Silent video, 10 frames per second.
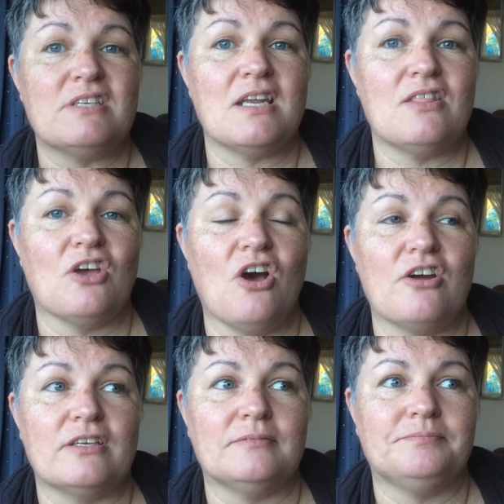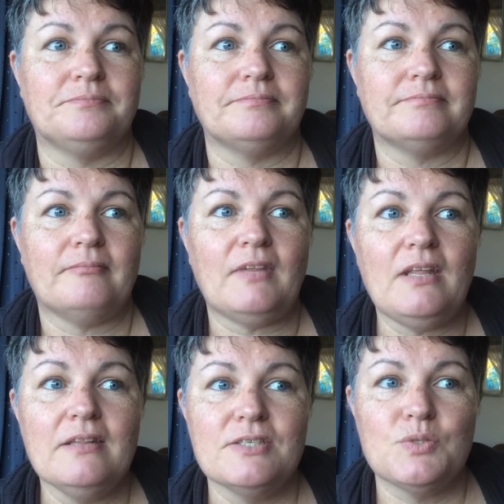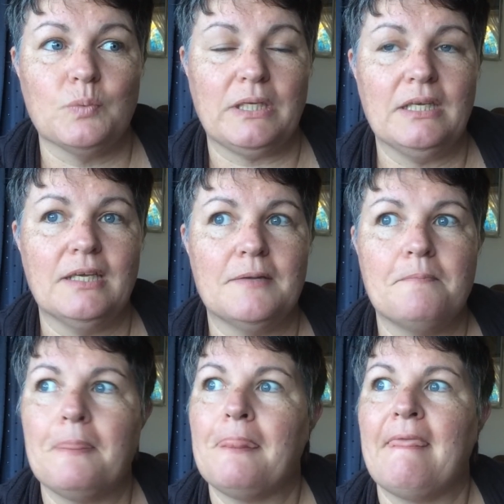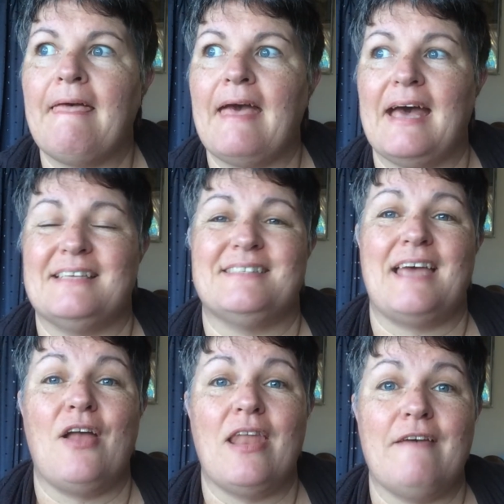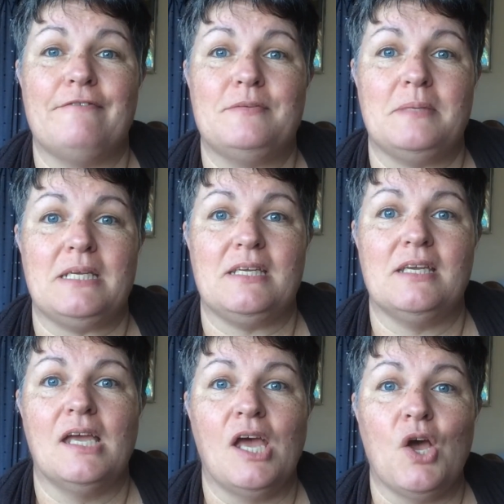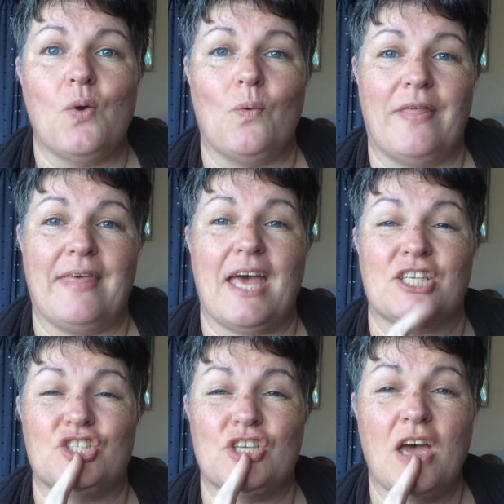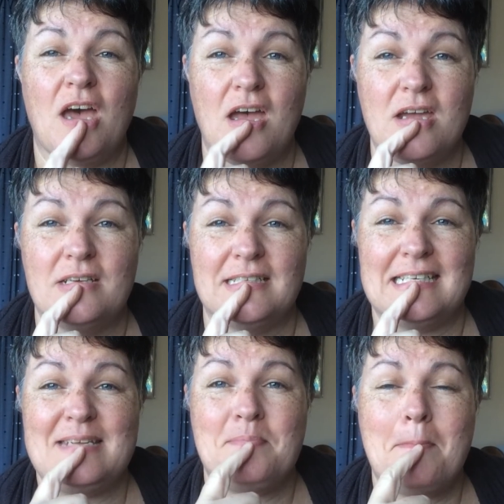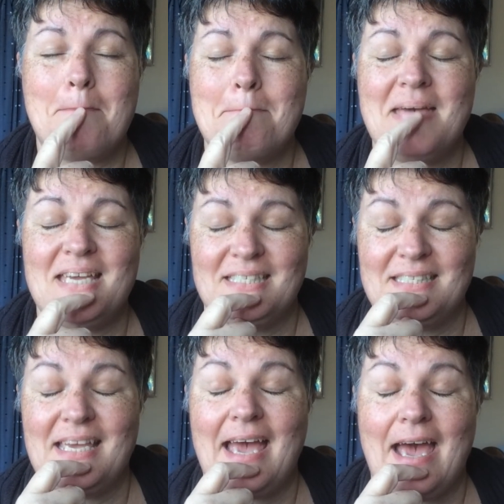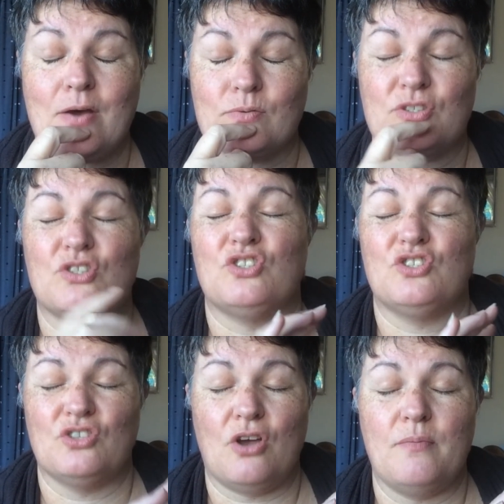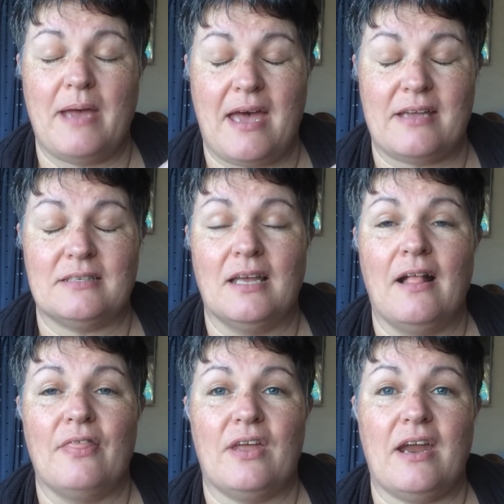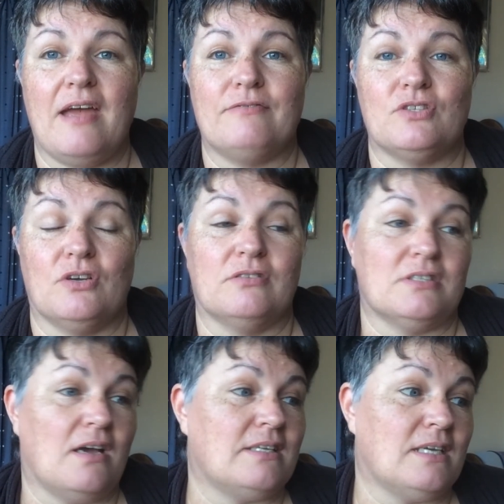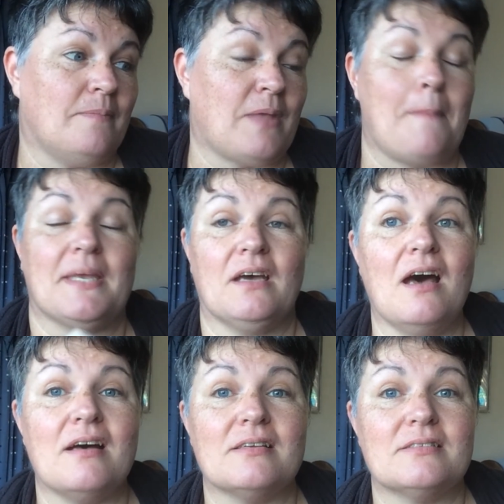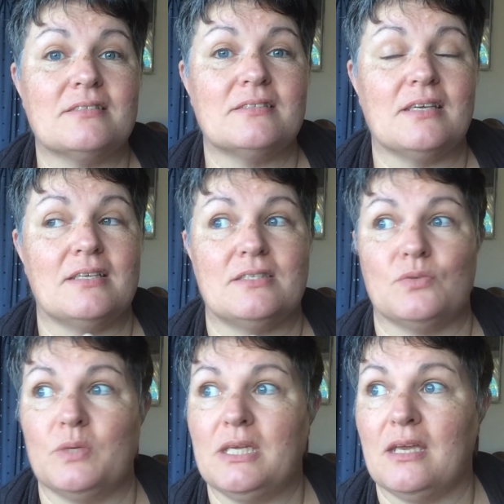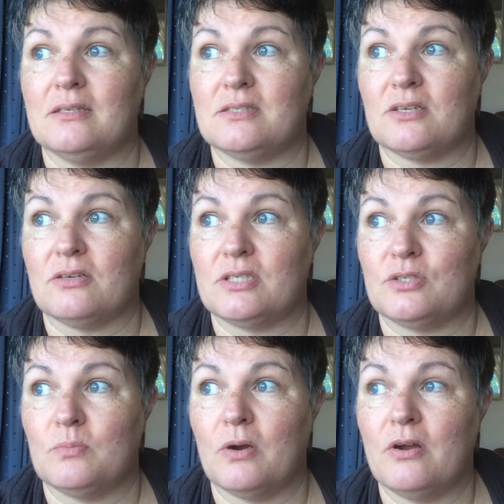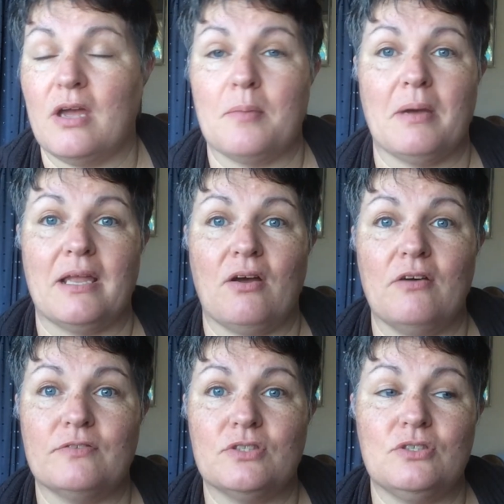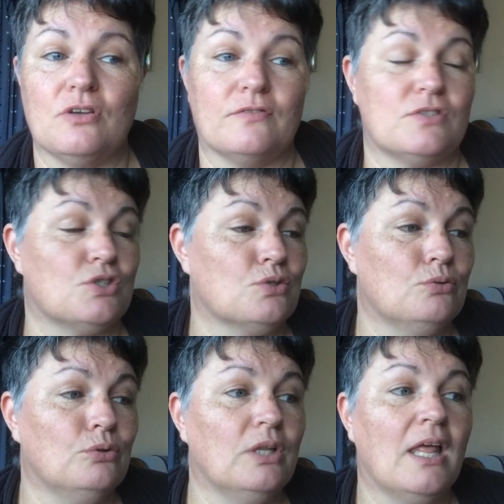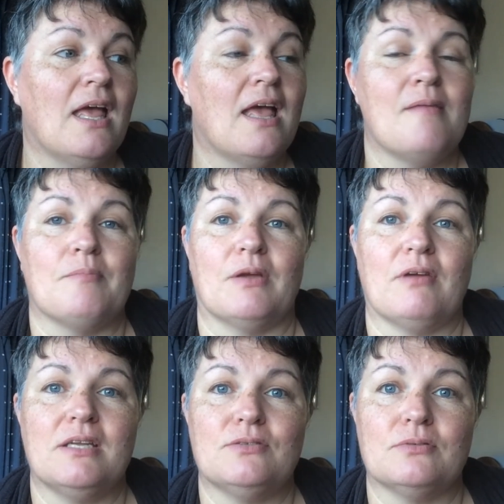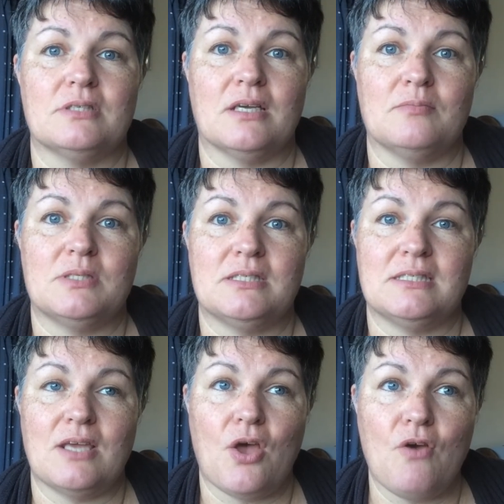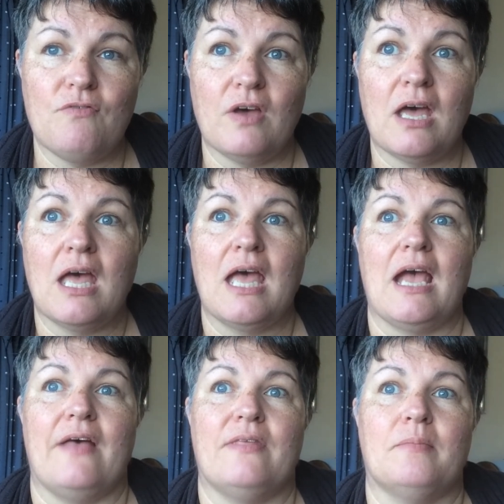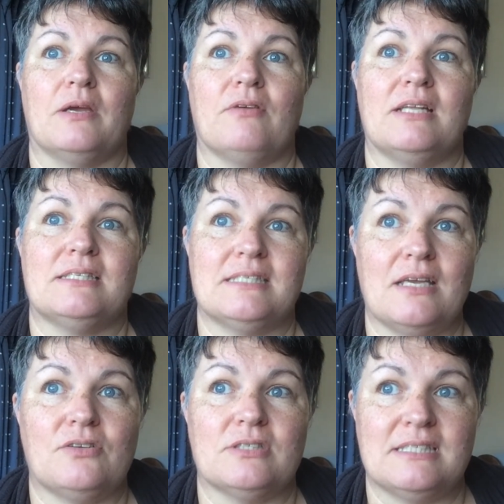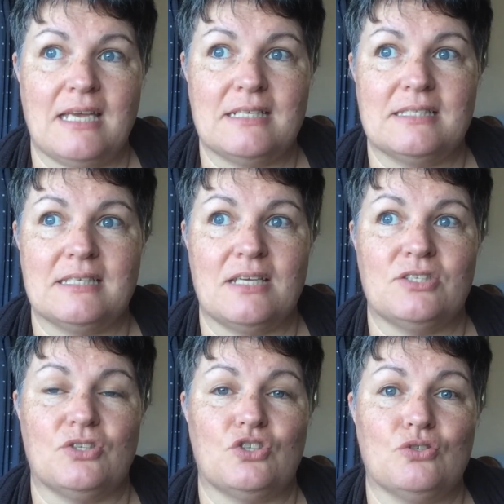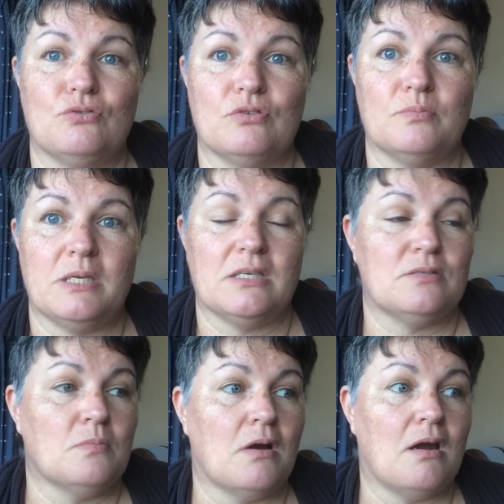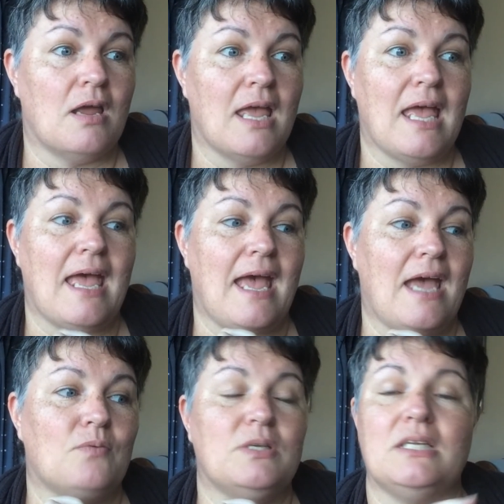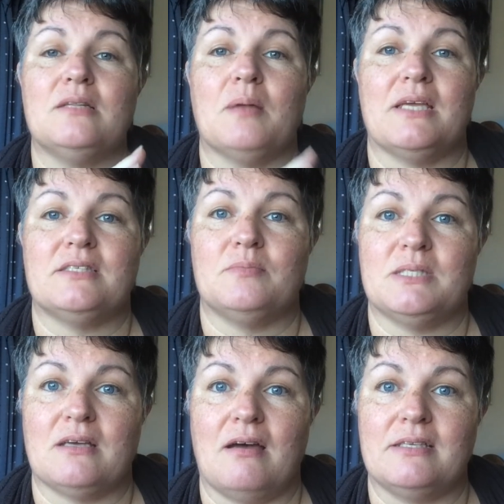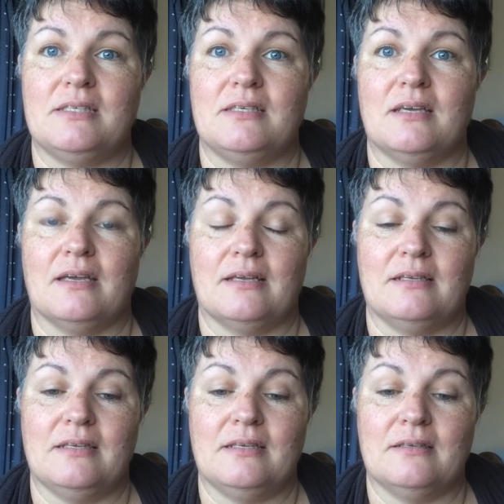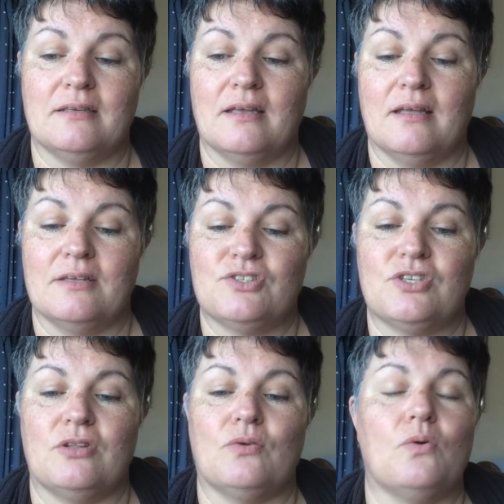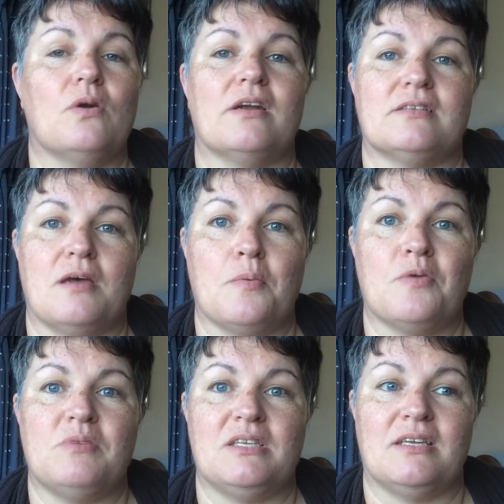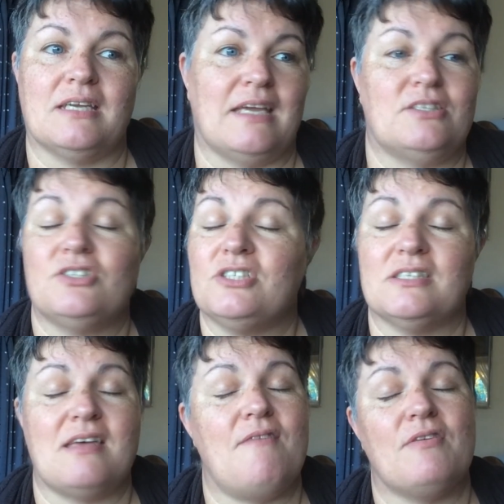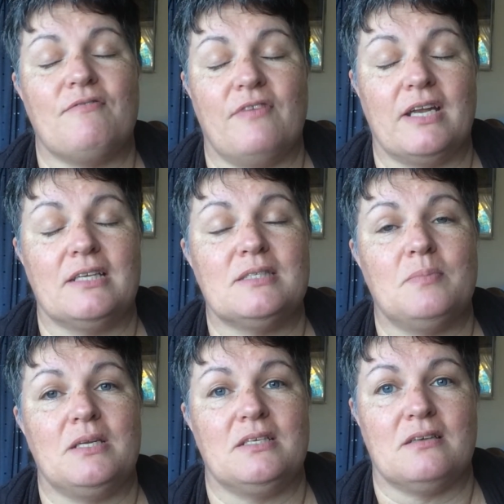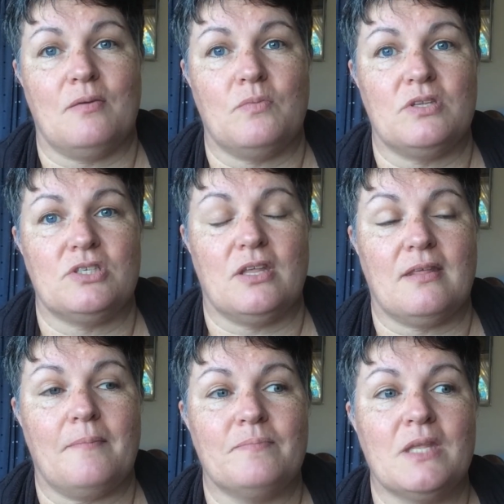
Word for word: done in the garden this week has now left me with a totally messy house so bad that I have to go and tidy up now because it's the weekend starting tomorrow and by afternoon after school my granddaughter comes to stay over, and then my grandson on Saturday. So the children will be here tomorrow, and we need the place to be tidy and clean so that all our time can be dedicated to just having fun and spending time with each other.